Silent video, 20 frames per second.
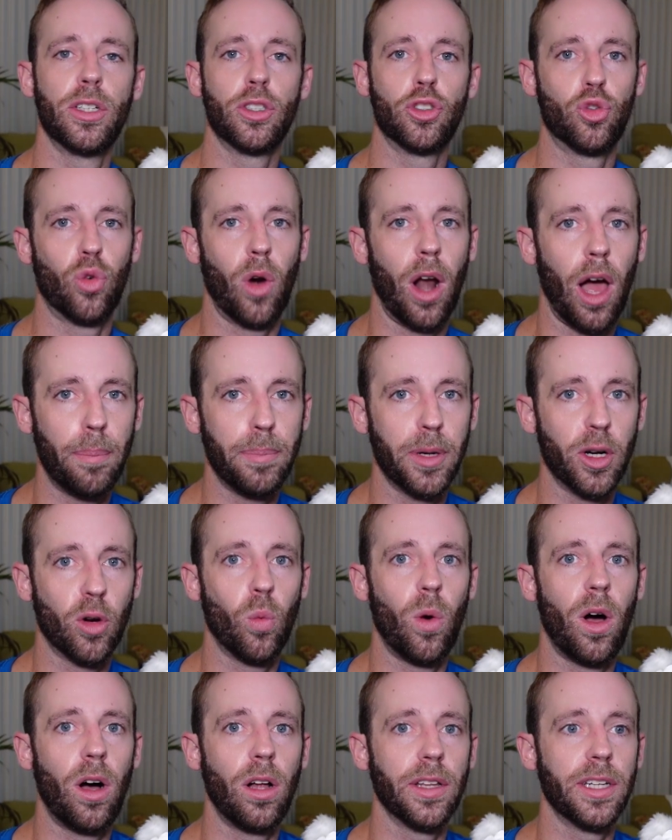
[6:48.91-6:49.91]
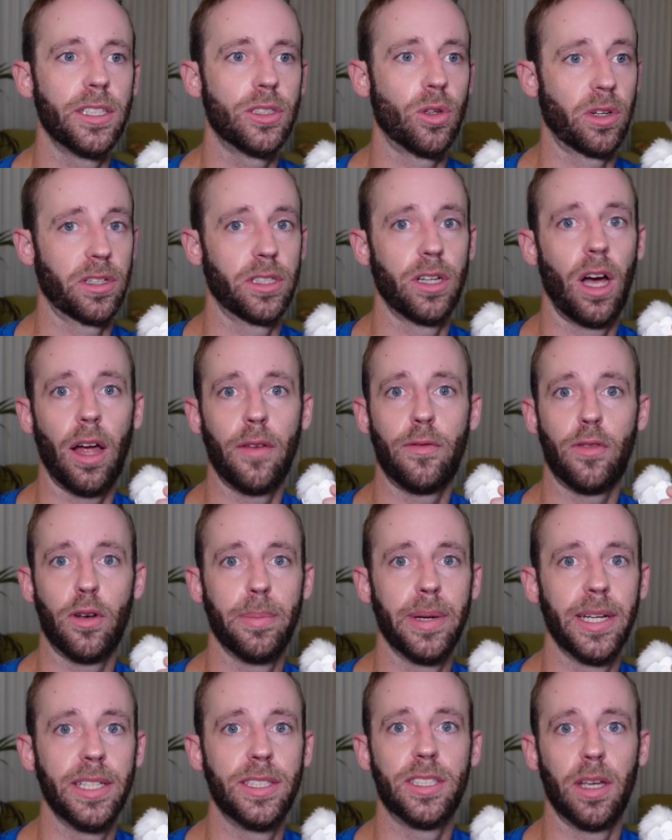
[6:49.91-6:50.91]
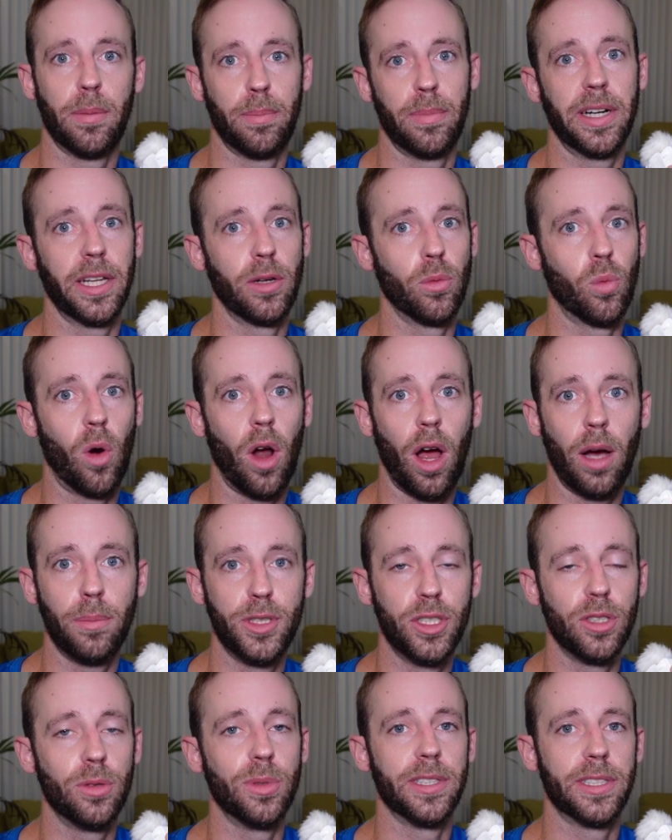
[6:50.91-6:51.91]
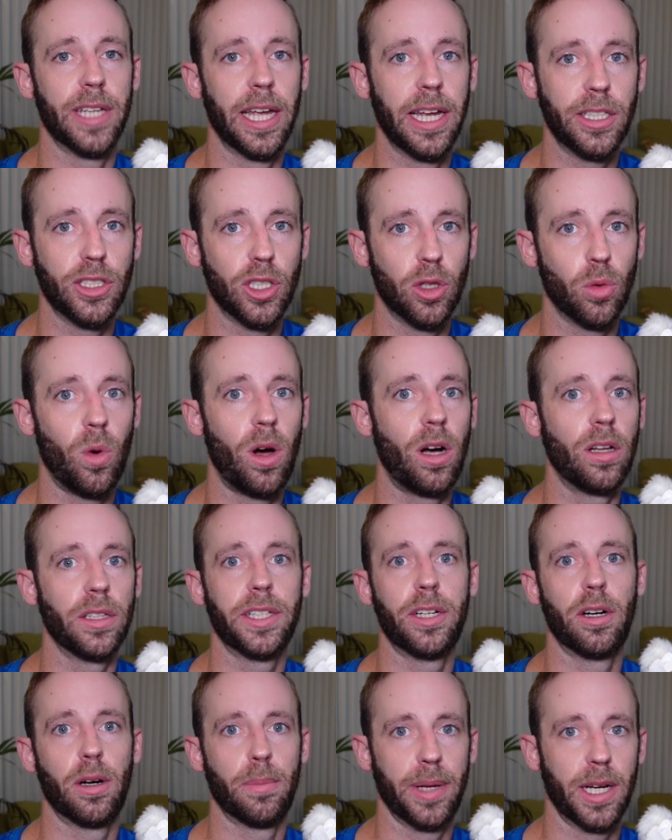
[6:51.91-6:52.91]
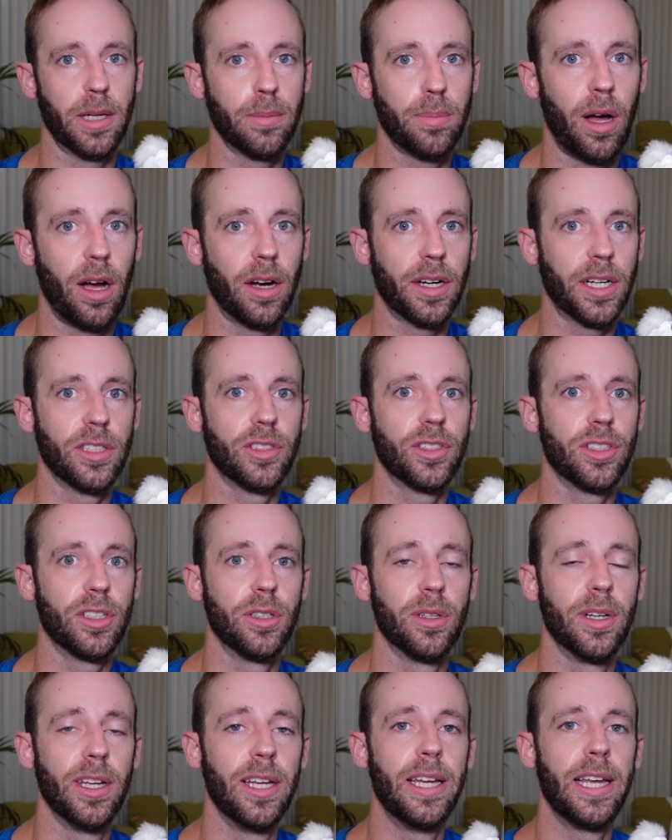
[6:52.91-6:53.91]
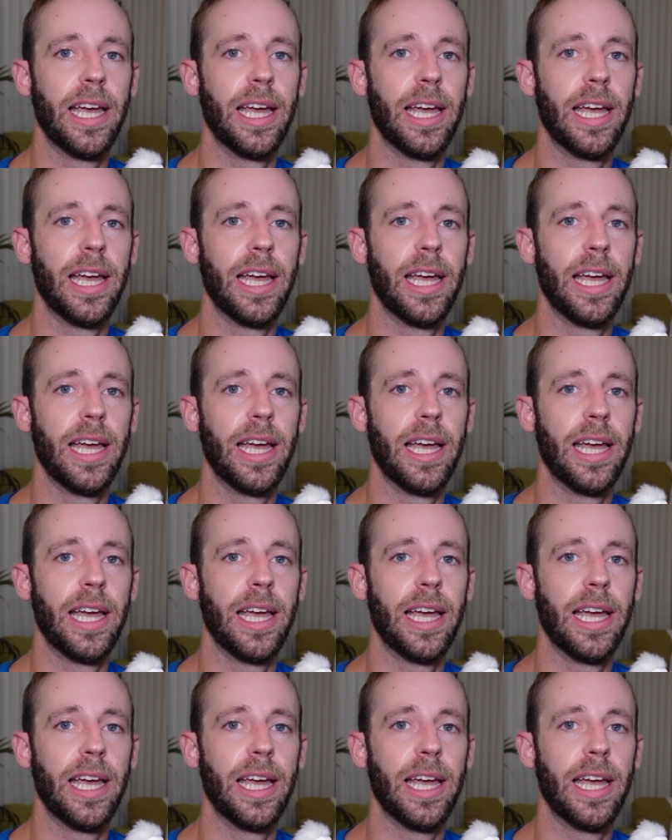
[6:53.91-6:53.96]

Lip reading: drop your wallet or, God forbid, somebody robs you and takes your wallet or pickpockets you.